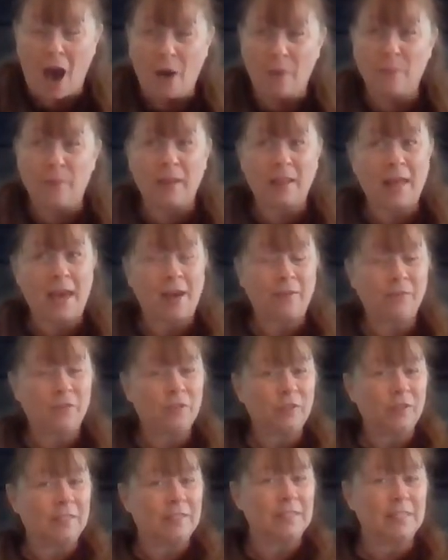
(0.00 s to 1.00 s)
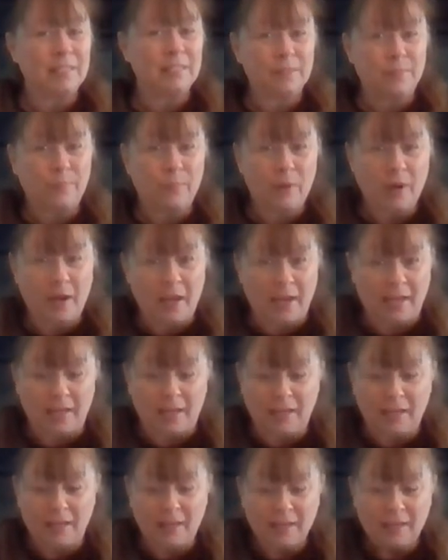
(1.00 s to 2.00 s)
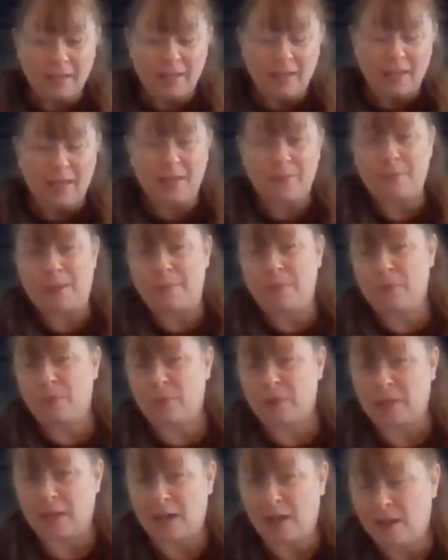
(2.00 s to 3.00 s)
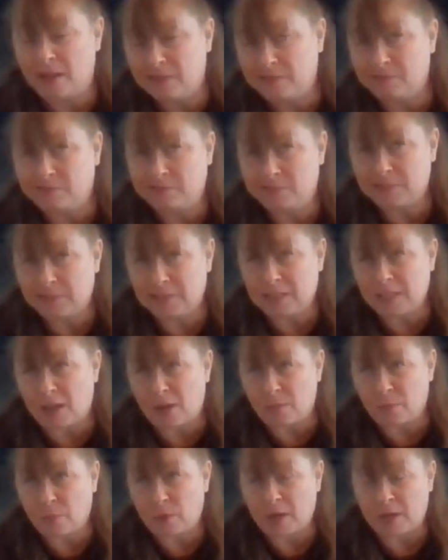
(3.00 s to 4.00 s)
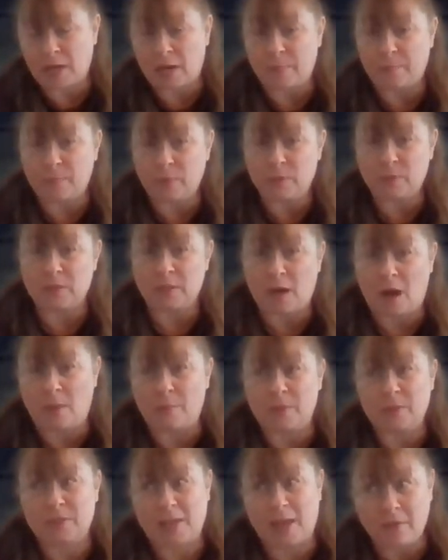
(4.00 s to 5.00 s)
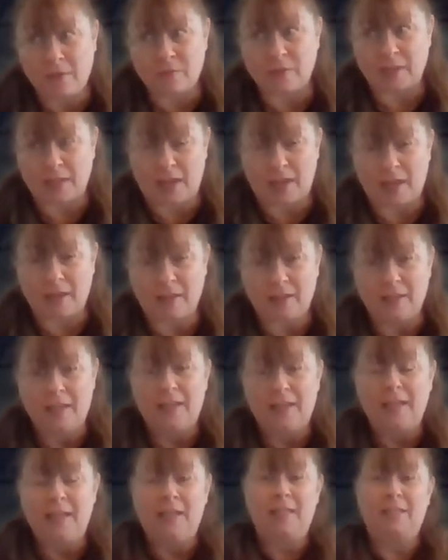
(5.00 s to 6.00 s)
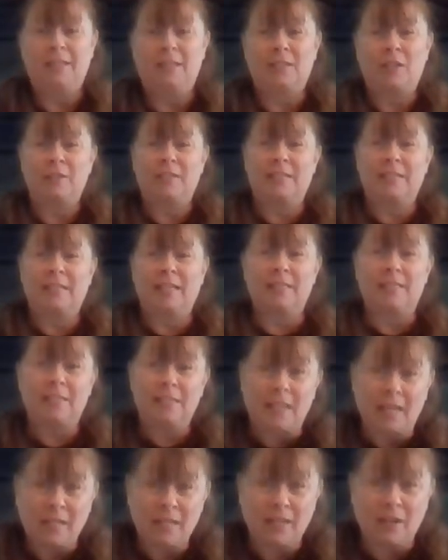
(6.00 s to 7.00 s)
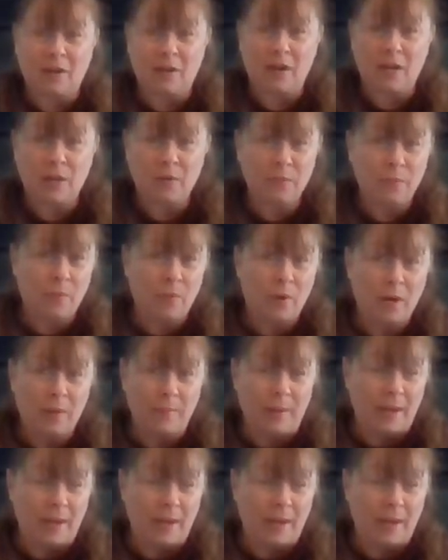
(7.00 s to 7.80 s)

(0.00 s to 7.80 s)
Well, after it's spring, and maybe we're done wearing our boots almost every day, it starts to get sunnier and warm